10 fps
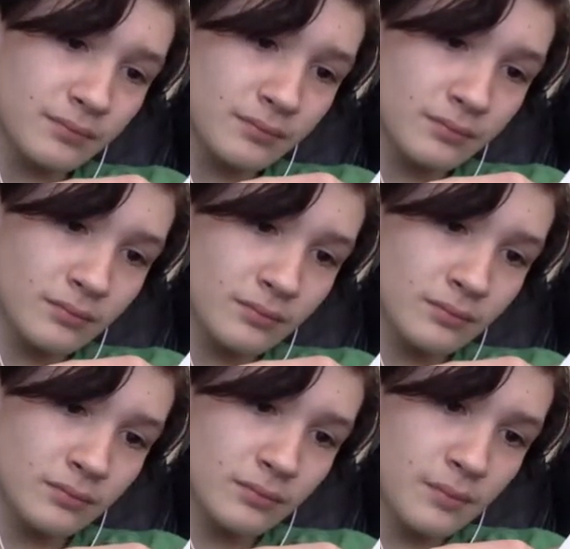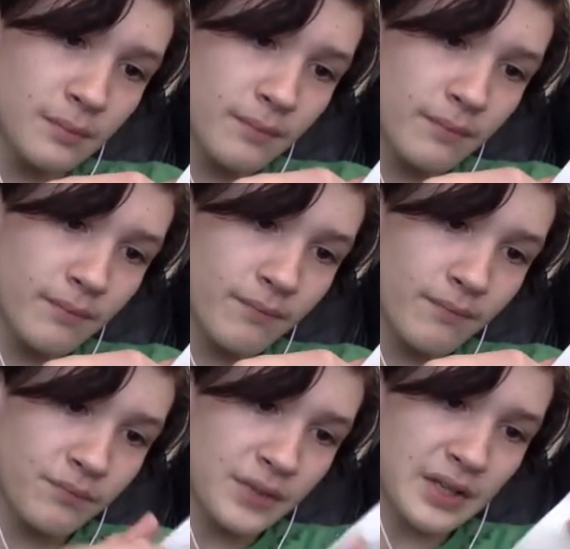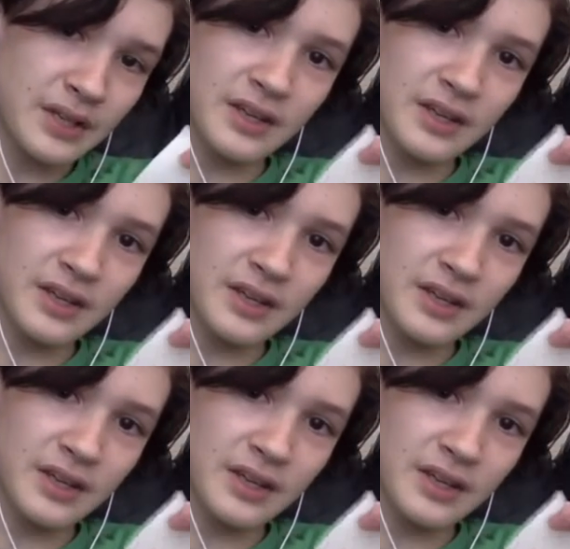No one is speaking in this clip.